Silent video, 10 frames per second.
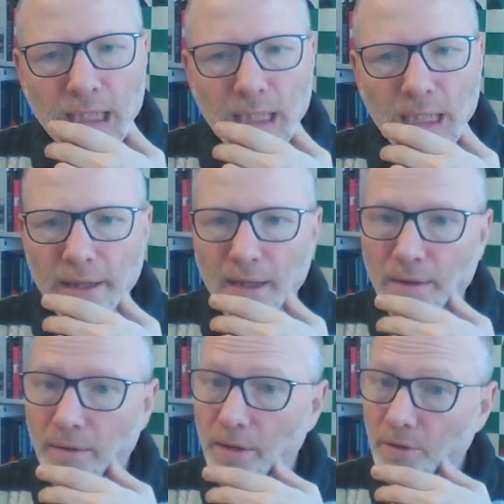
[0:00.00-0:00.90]

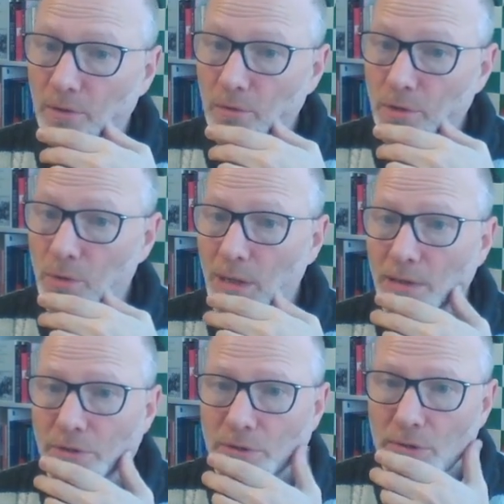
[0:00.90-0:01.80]
Then this looks quite
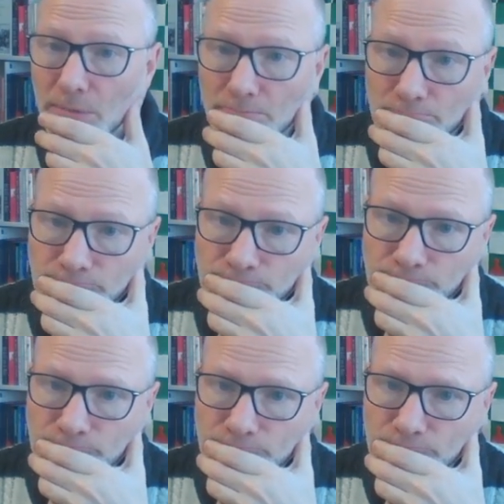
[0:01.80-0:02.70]
logical,
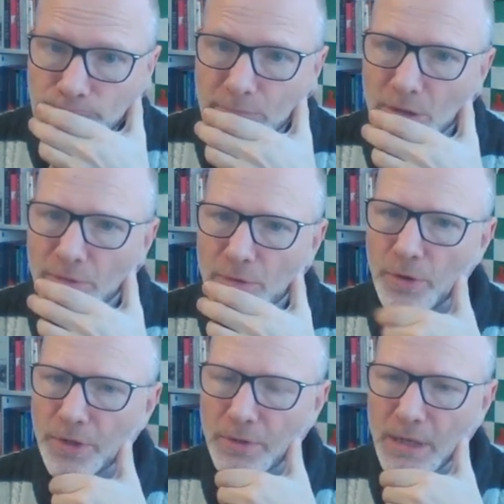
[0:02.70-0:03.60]
but of
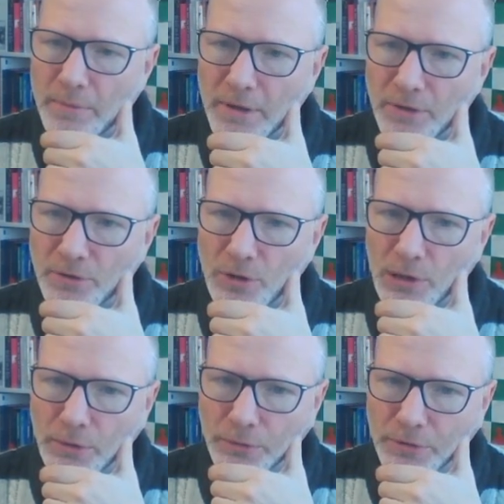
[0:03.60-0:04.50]
course you keep things
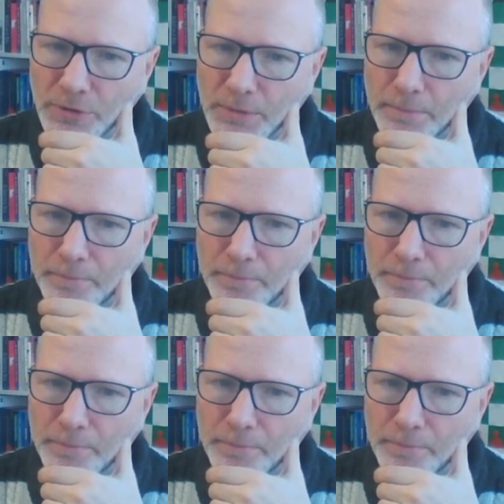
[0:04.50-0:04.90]
closed.